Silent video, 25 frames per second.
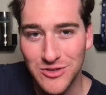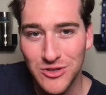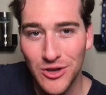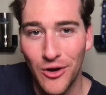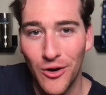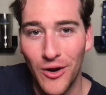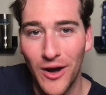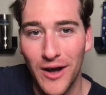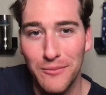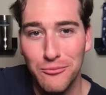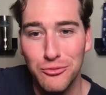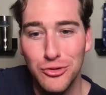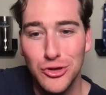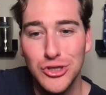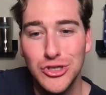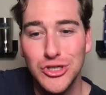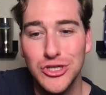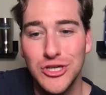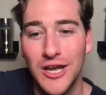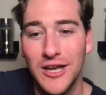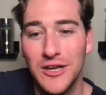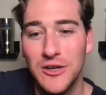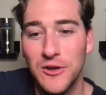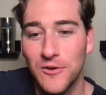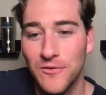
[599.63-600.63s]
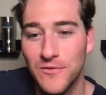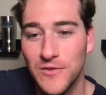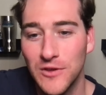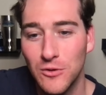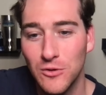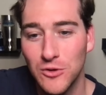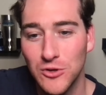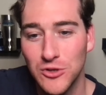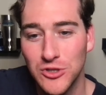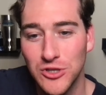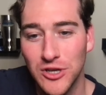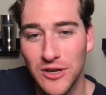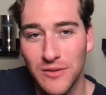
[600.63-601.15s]
So I appreciate your
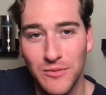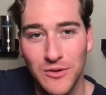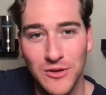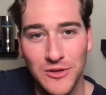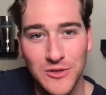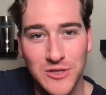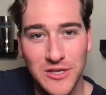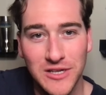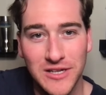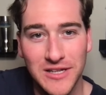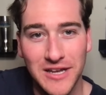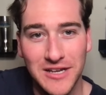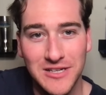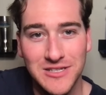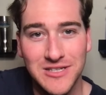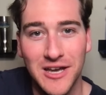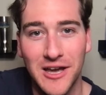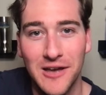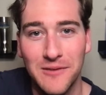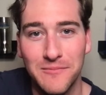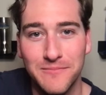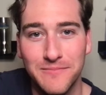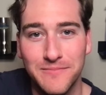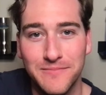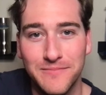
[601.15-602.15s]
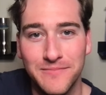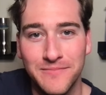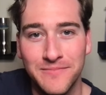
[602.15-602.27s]
viewership. See you next time.